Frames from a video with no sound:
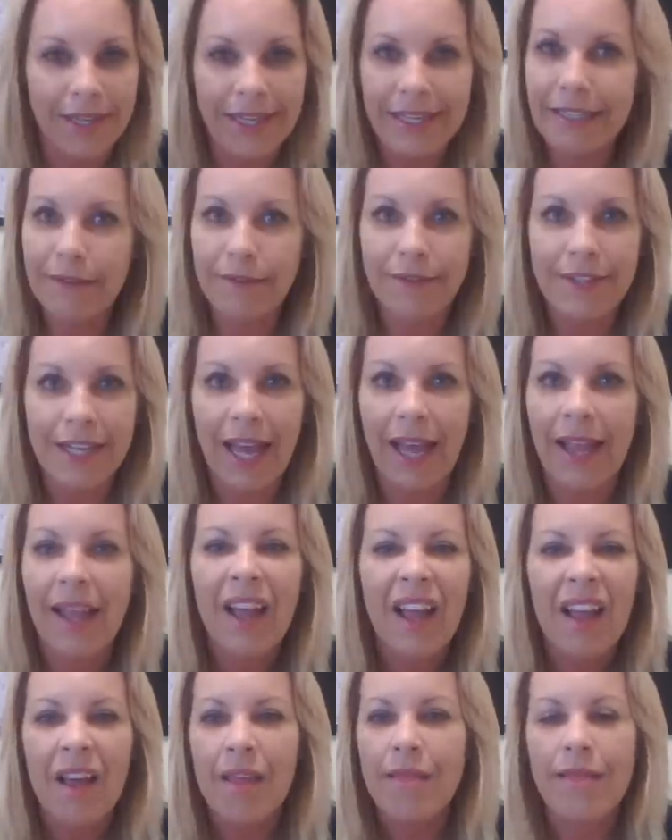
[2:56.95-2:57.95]
end of day,
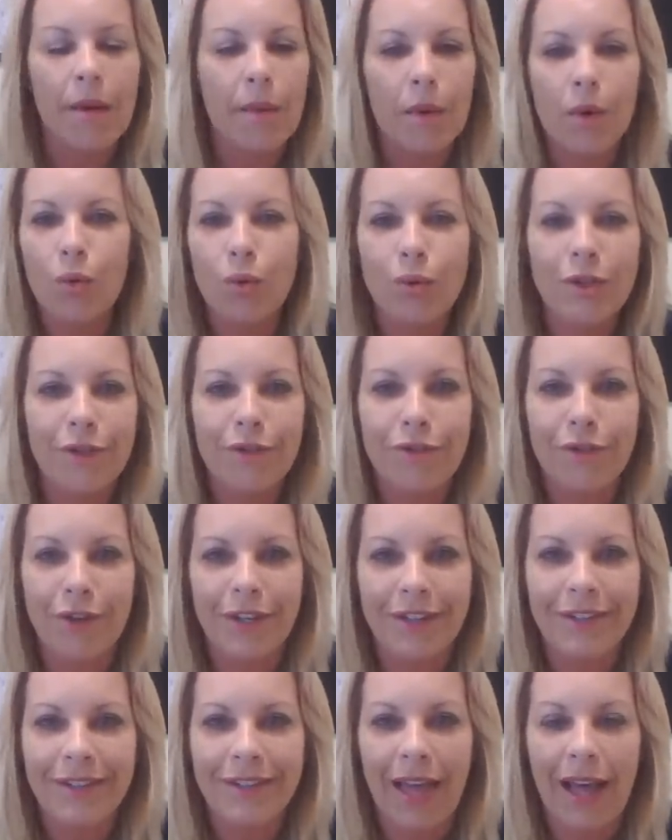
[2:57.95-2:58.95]
they were all
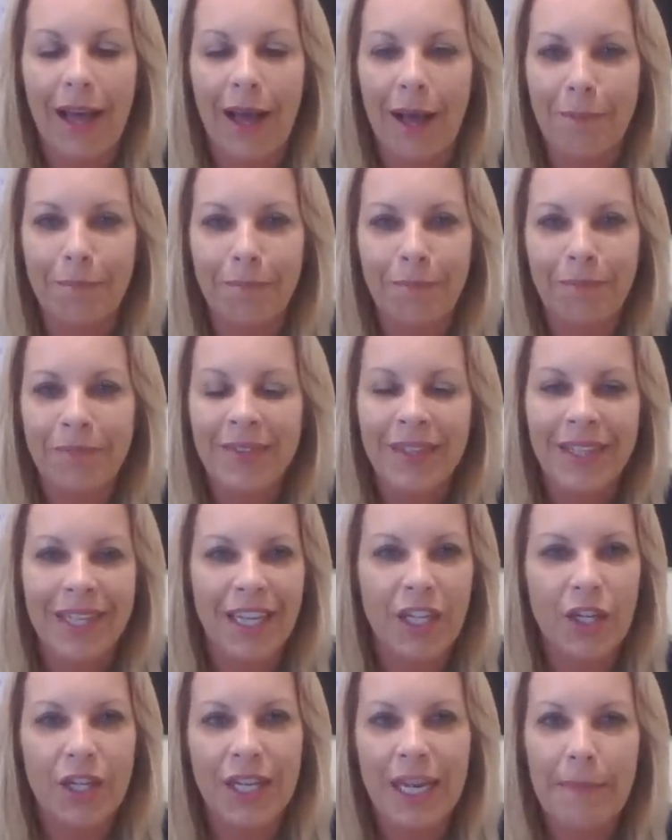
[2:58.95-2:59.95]
different, and
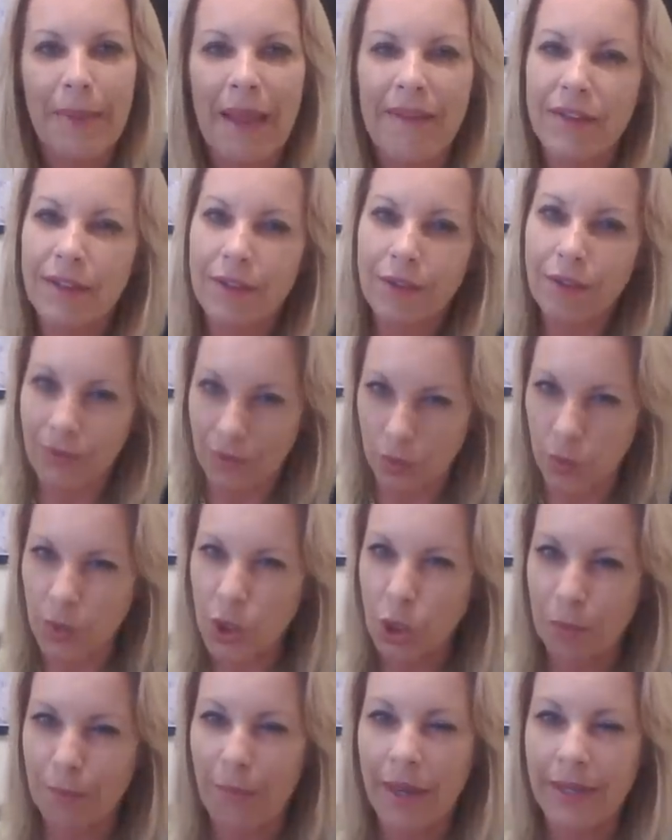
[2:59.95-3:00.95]
you kept having to
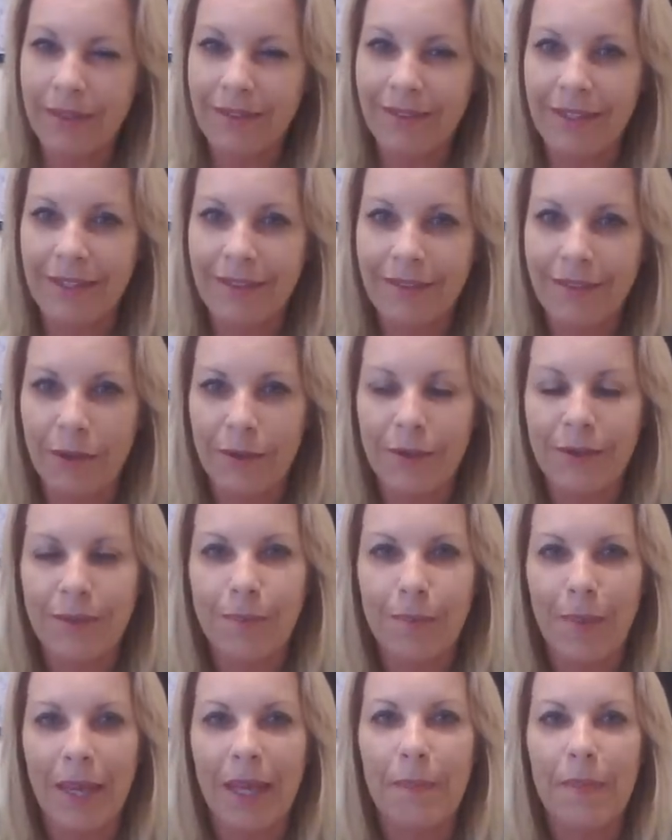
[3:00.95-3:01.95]
switch mindsets, so to
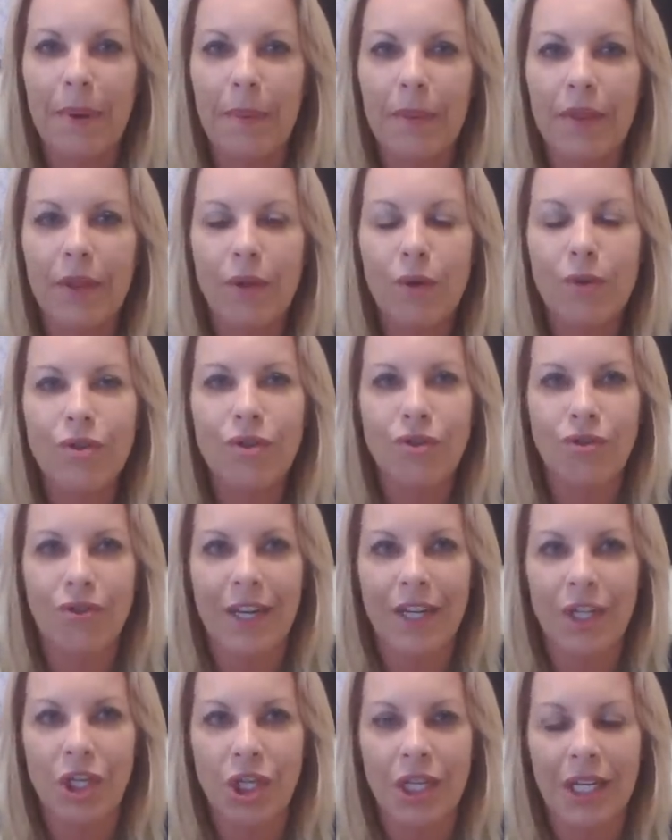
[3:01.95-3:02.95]
speak. But with your
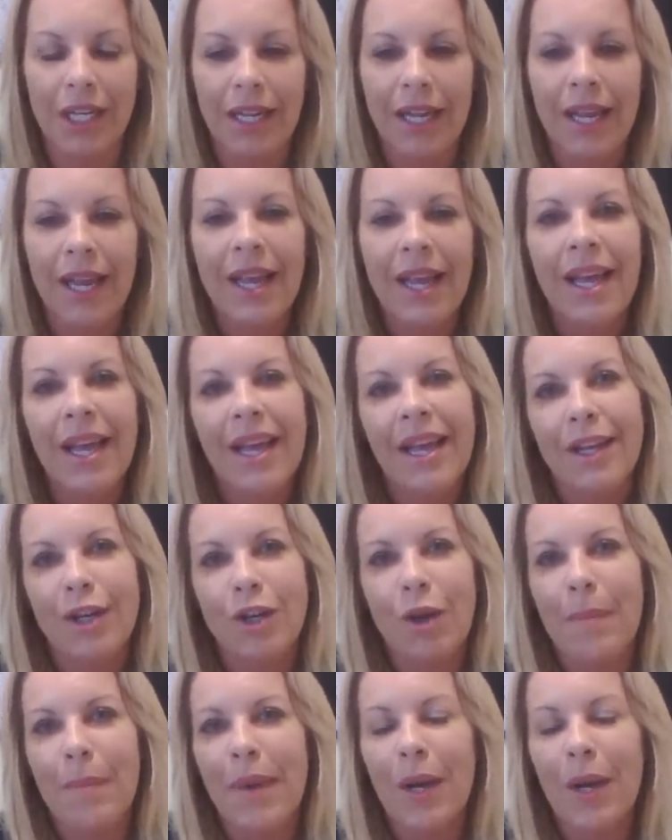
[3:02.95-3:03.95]
strategy, no